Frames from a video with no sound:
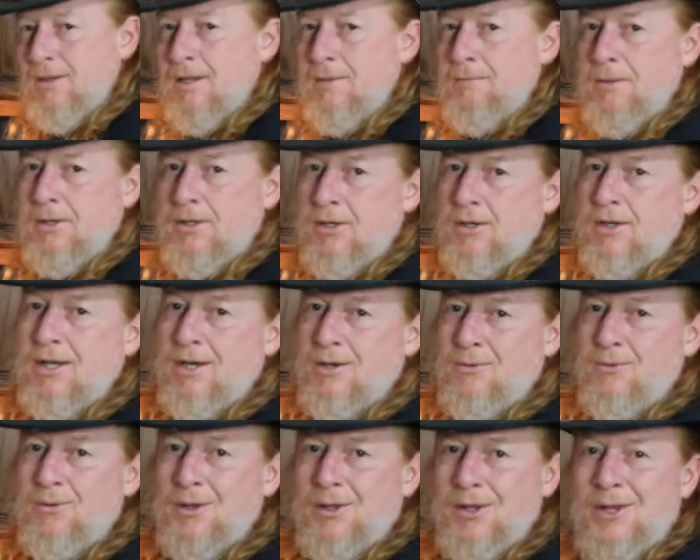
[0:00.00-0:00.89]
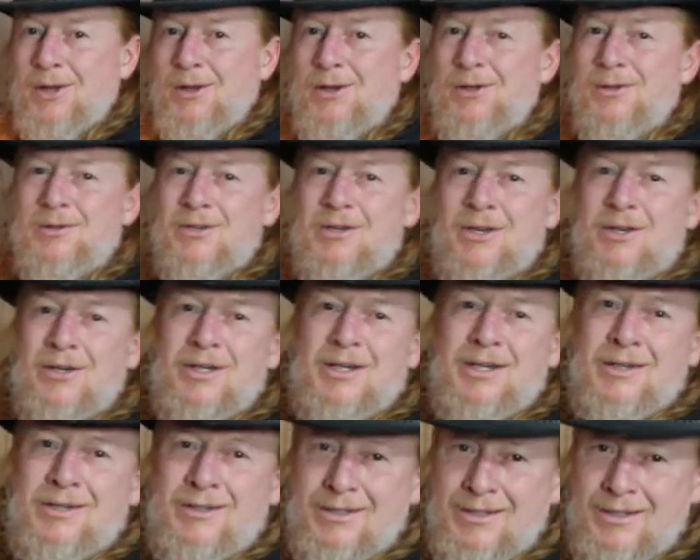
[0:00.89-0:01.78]
but they're getting really close, aren't
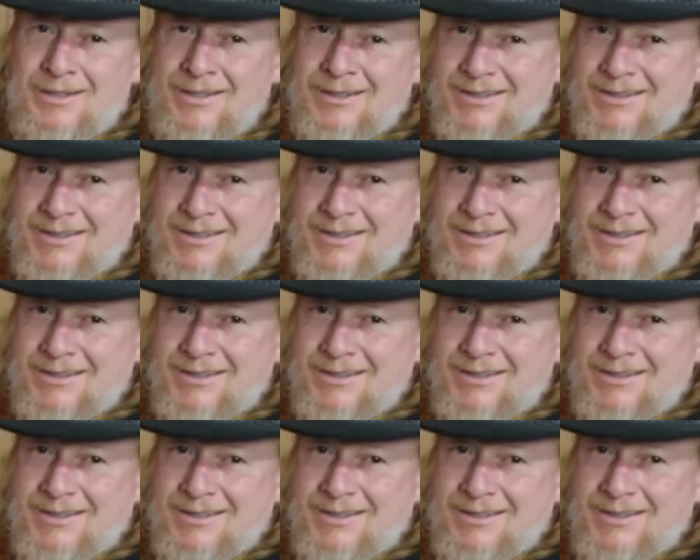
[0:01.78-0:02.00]
they, honey?